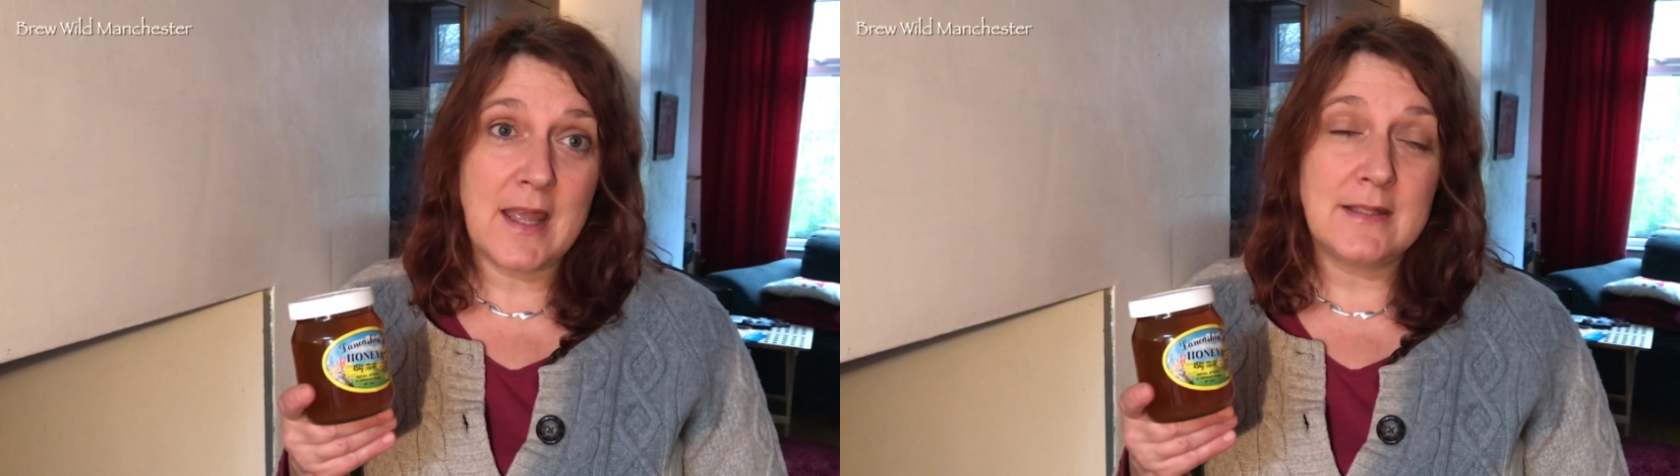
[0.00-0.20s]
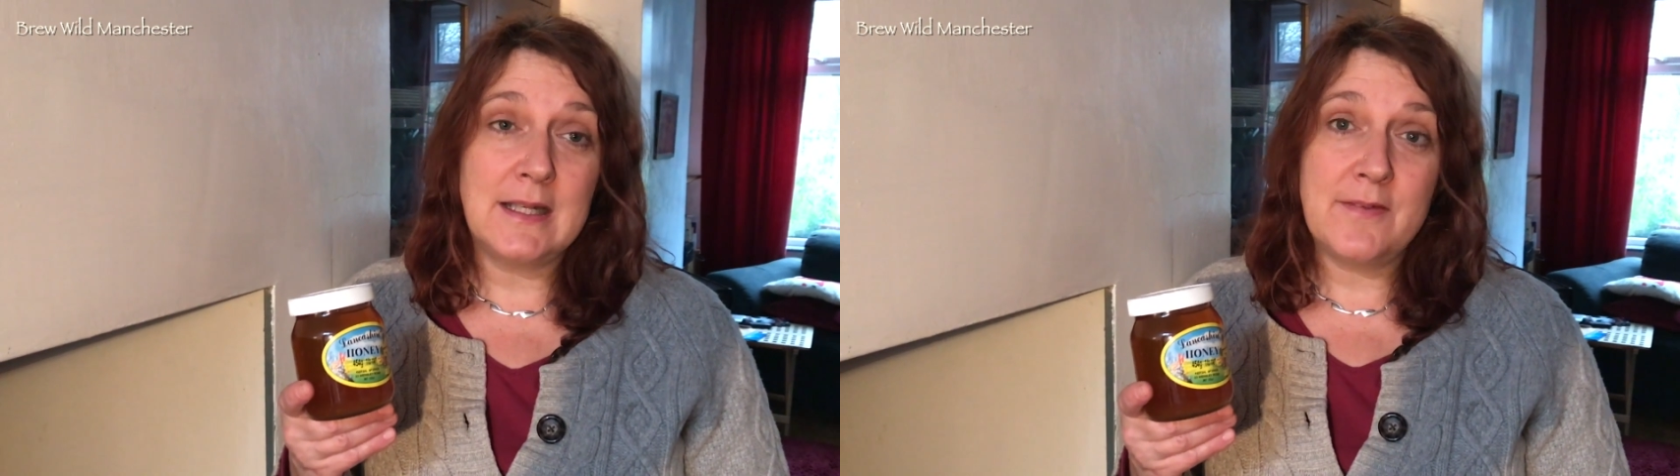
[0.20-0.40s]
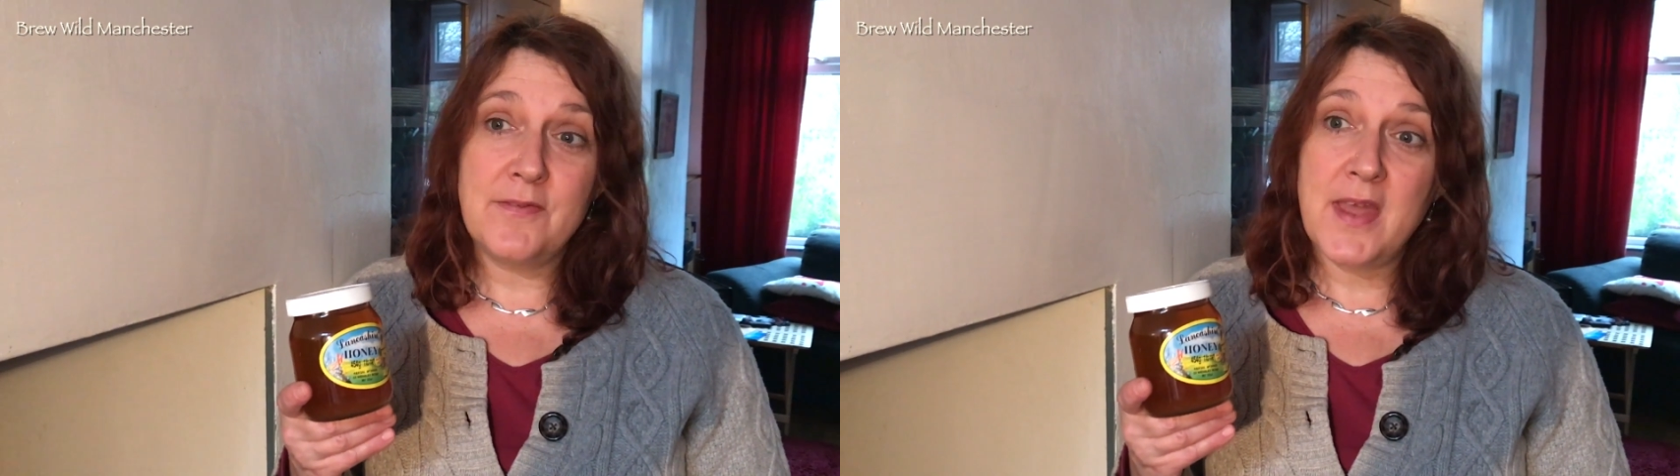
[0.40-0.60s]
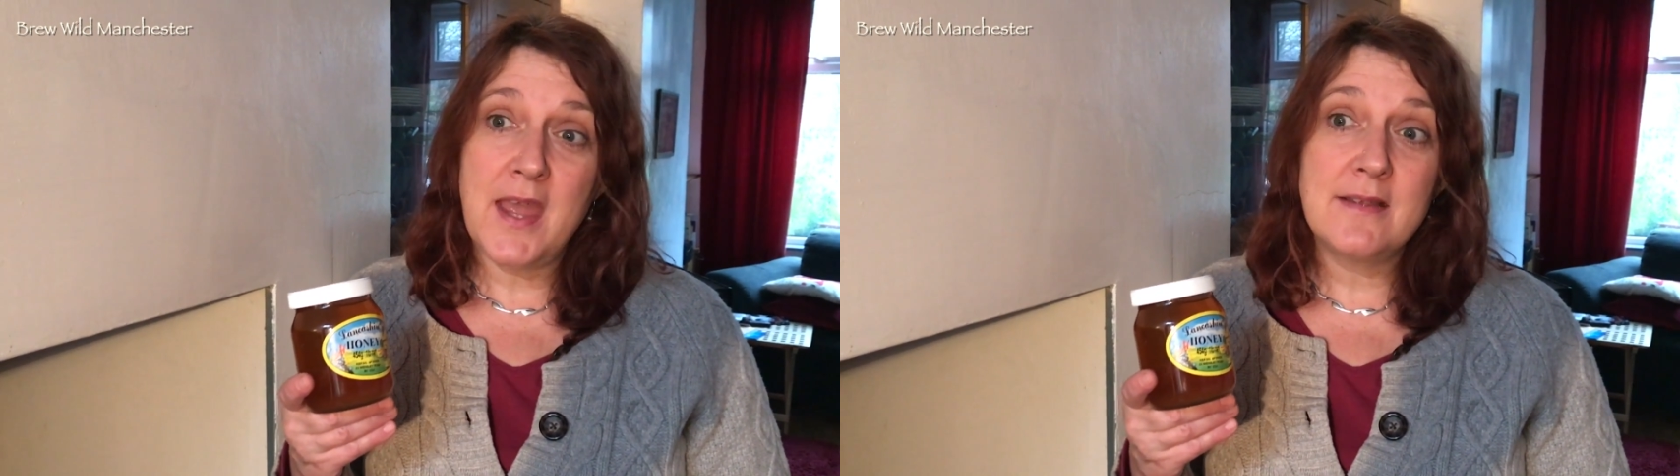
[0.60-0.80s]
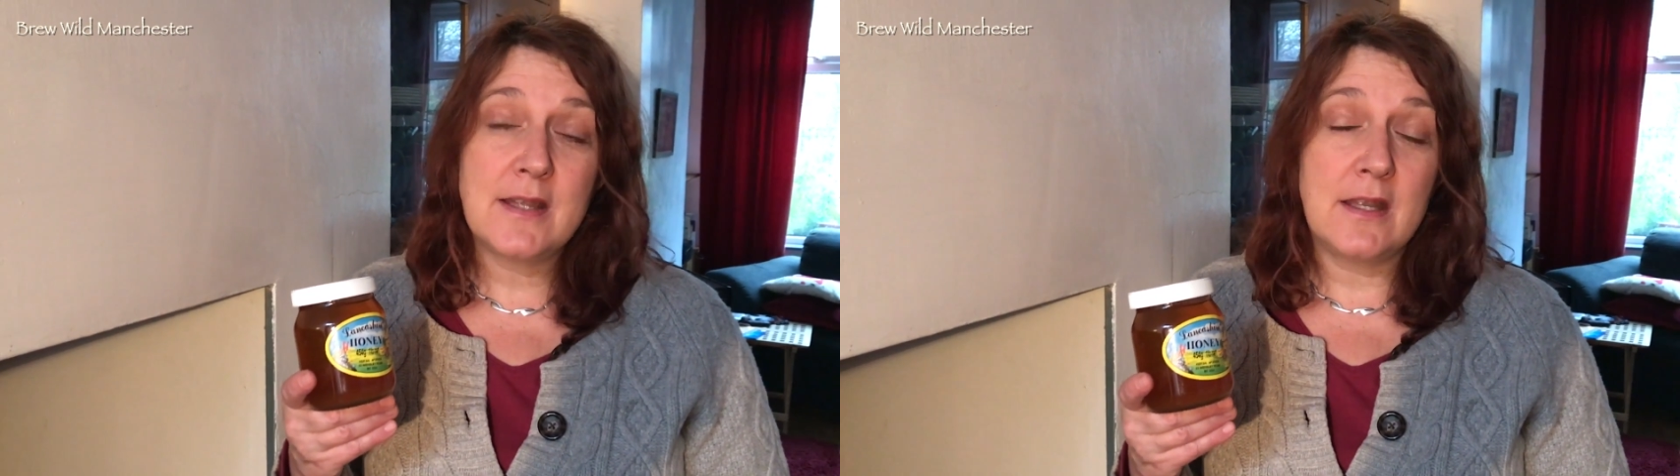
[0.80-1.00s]
that live
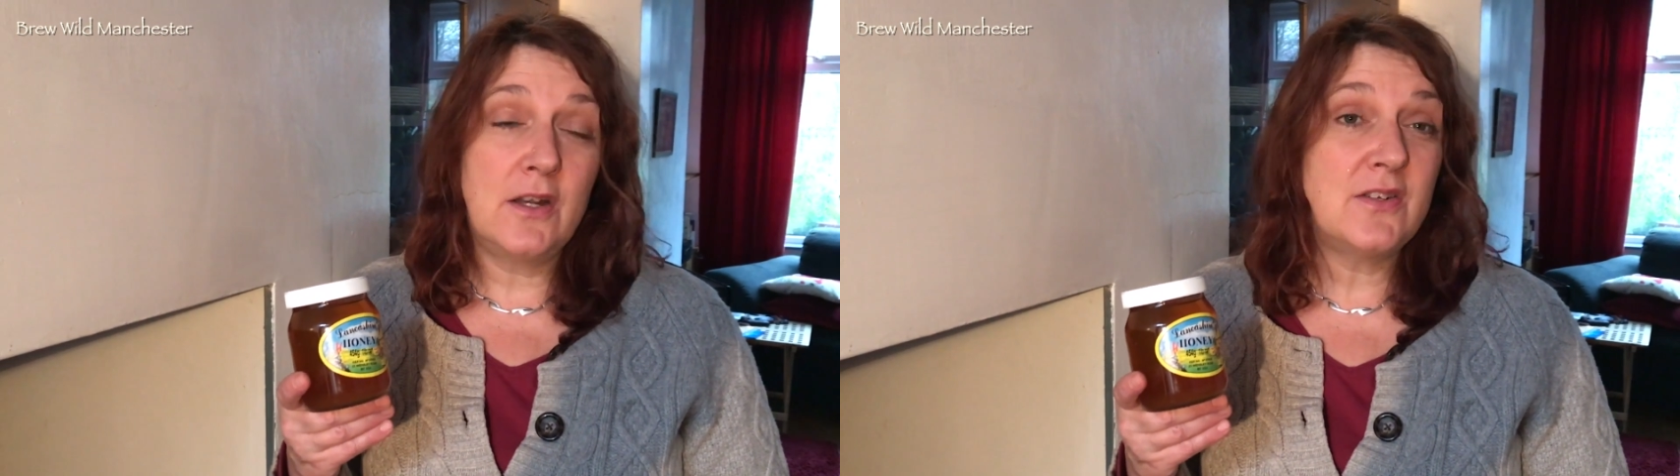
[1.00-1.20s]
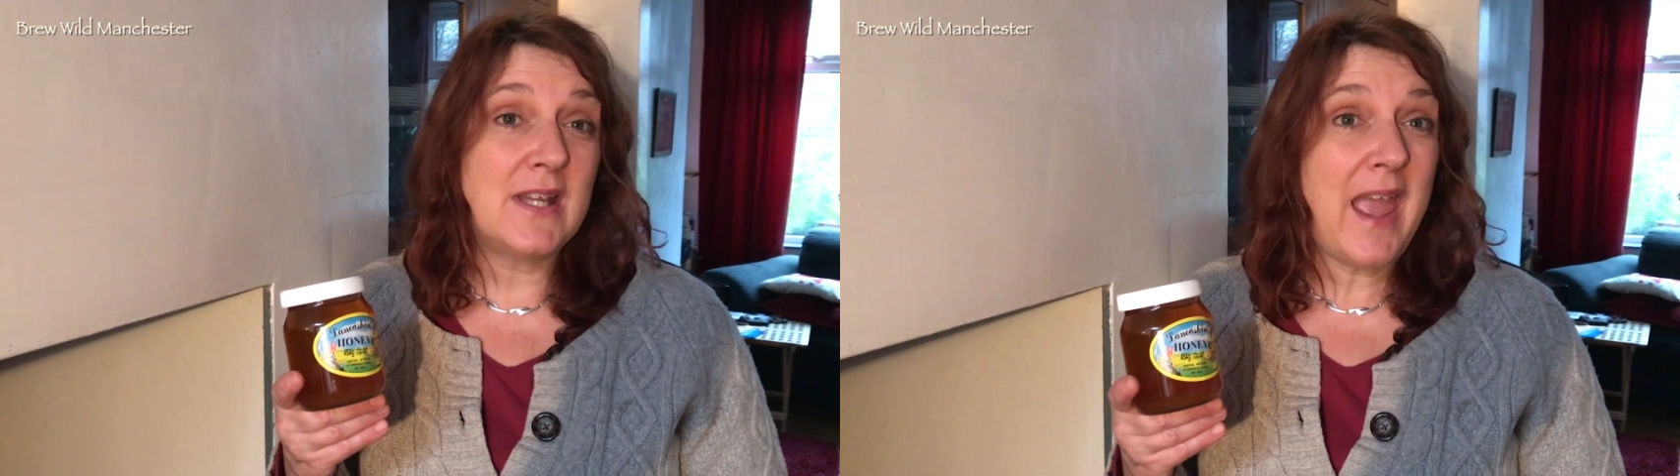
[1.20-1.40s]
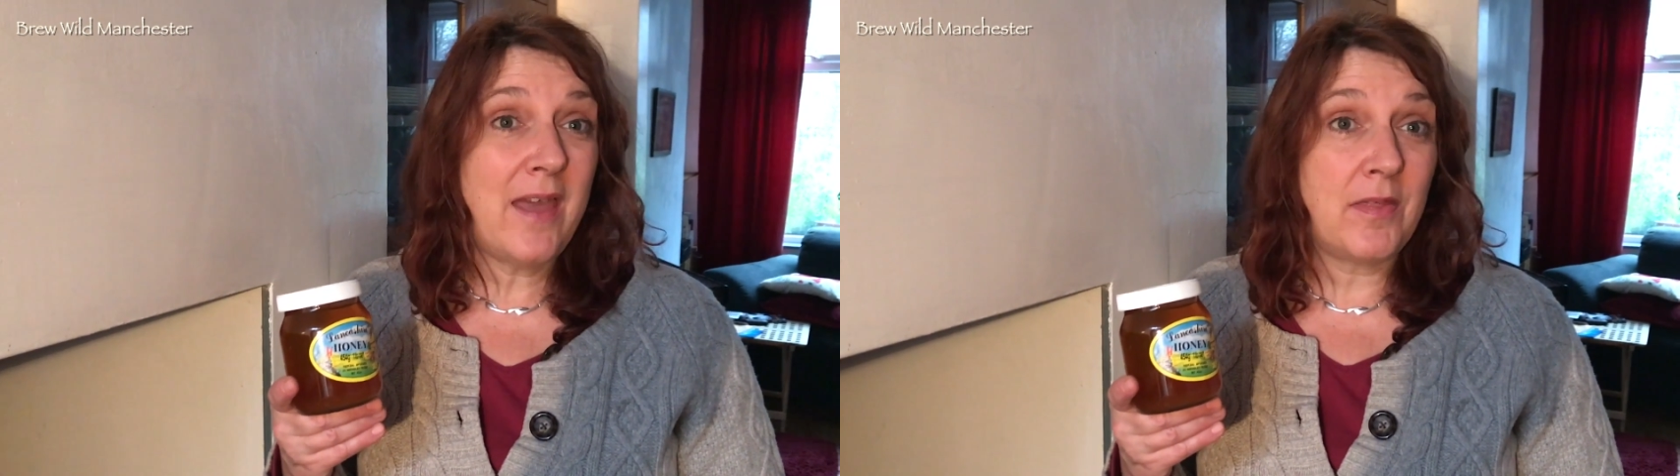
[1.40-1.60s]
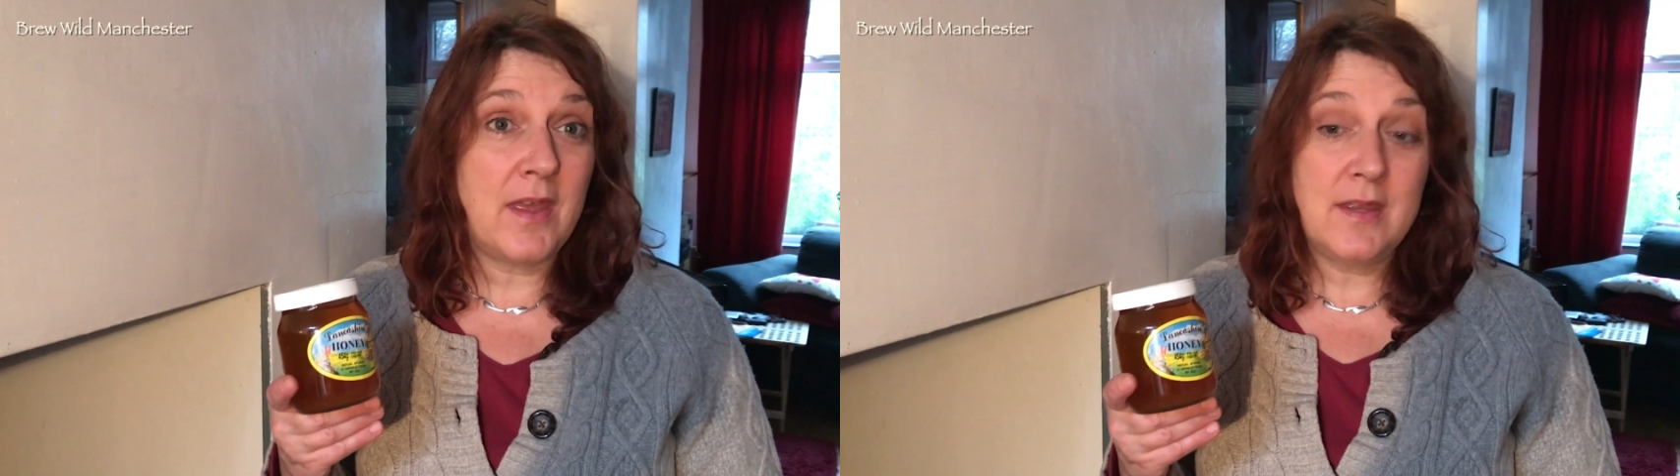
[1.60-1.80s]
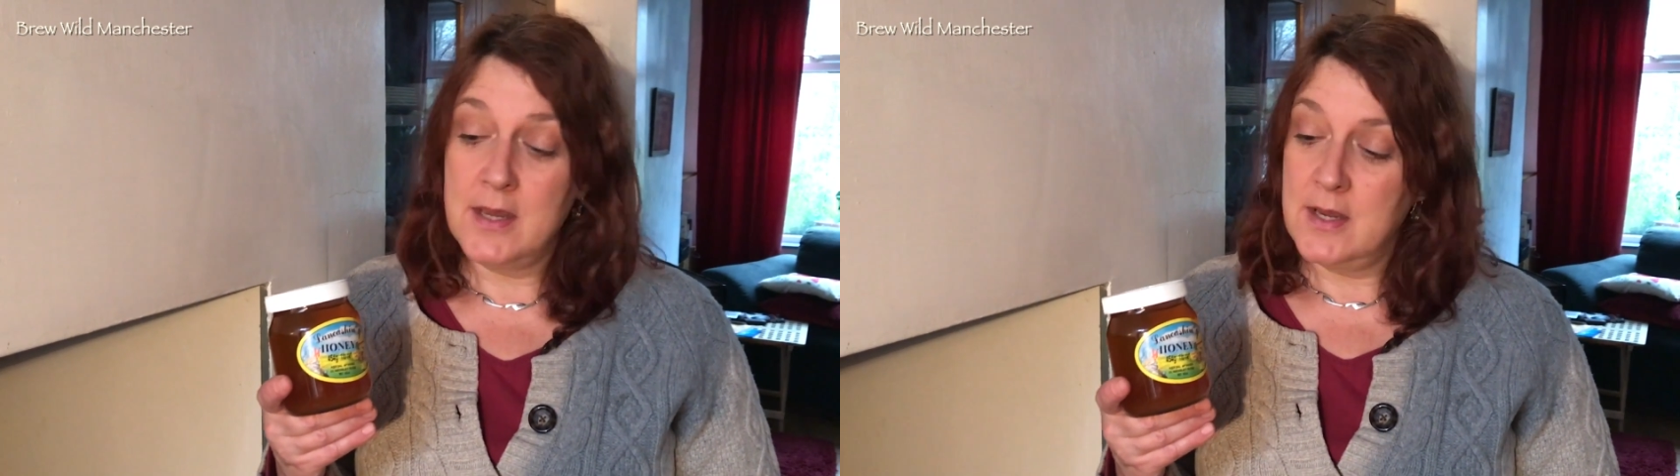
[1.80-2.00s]
there, including heather.